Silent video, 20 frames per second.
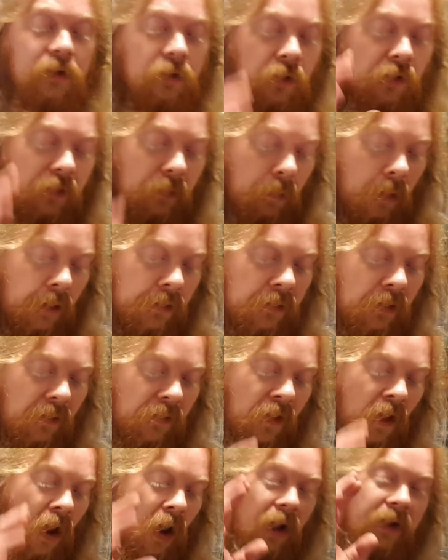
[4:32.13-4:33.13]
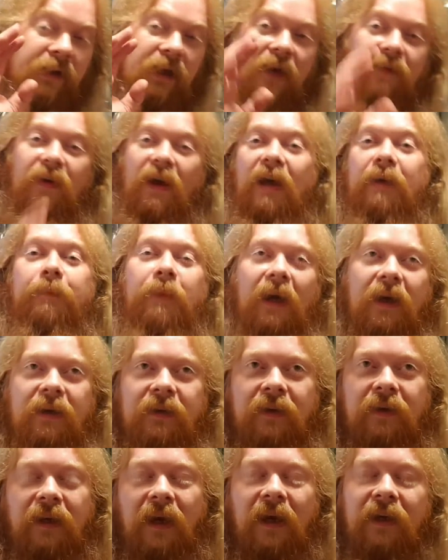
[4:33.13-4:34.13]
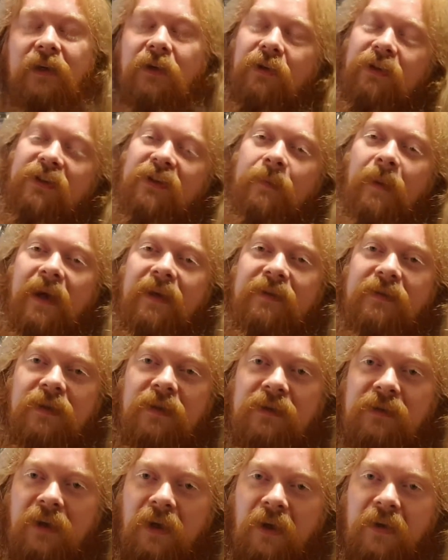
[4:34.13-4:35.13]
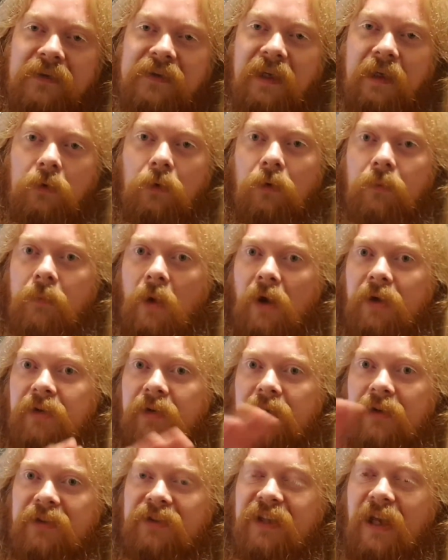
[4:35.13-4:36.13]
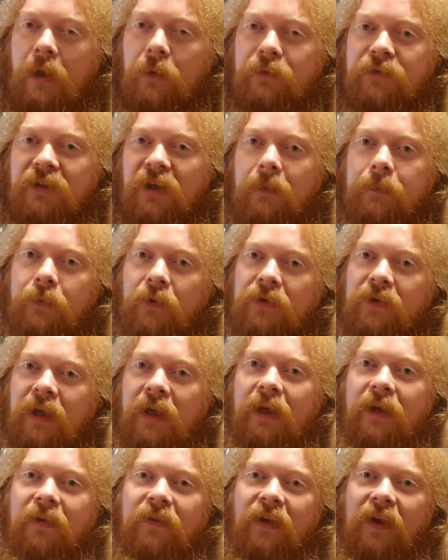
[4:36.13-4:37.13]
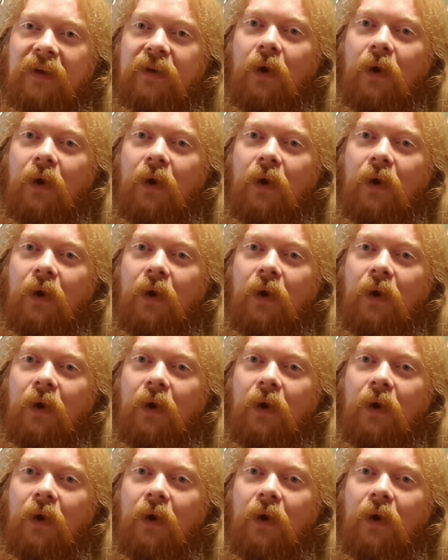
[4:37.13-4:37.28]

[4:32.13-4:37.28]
another one that I never had back in the day. God, it's amazing, isn't it? I said all mine are nostalgia, but they're